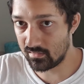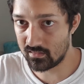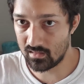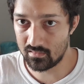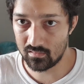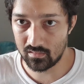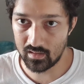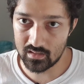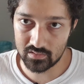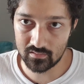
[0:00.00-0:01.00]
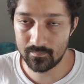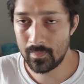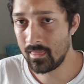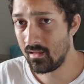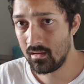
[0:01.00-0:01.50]
other location,
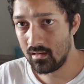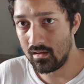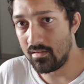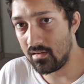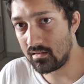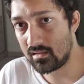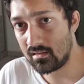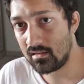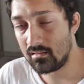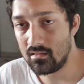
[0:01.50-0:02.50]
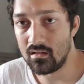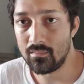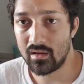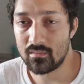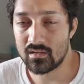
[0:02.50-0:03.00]
and it
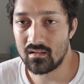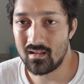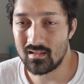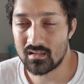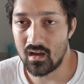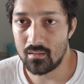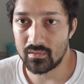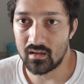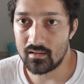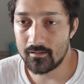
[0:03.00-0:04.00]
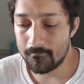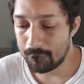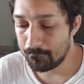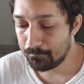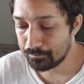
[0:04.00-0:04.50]
becomes a lot less complicated.
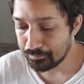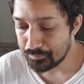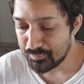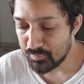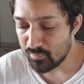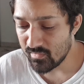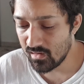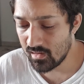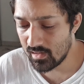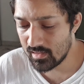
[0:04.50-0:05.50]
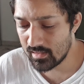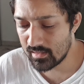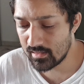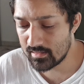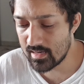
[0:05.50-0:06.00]

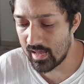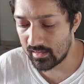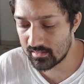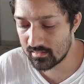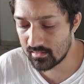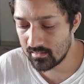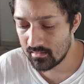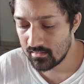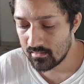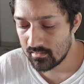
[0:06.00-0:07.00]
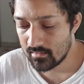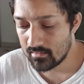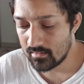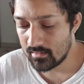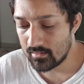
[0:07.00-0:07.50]
Next,
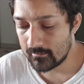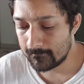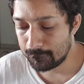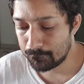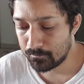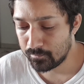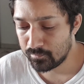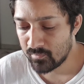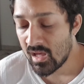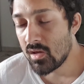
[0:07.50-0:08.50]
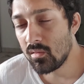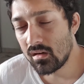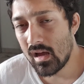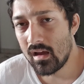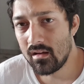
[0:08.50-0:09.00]
you
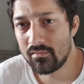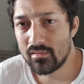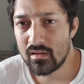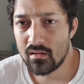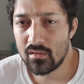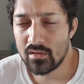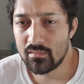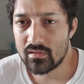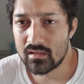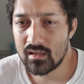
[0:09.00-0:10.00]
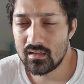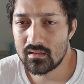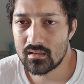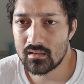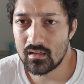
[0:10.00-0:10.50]
want to have your
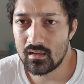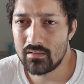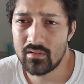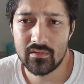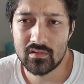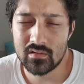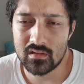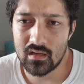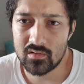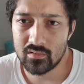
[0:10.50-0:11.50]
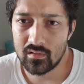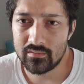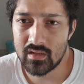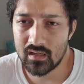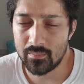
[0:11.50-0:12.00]
receipts, even if it's just digital,
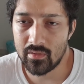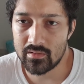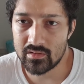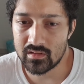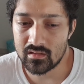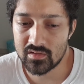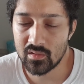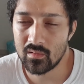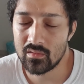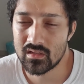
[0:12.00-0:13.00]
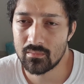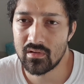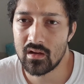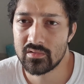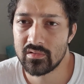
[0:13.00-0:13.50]
of ticket purchases. So some
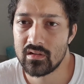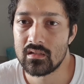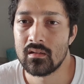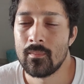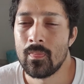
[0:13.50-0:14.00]
countries